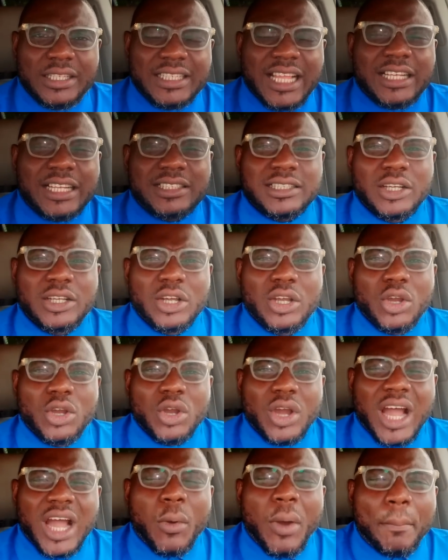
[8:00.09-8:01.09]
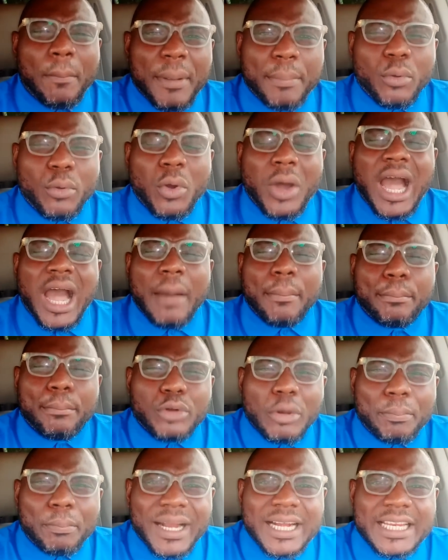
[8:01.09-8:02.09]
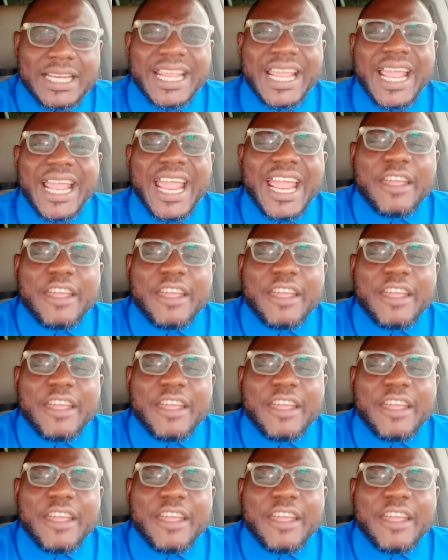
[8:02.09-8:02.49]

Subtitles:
that our people are properly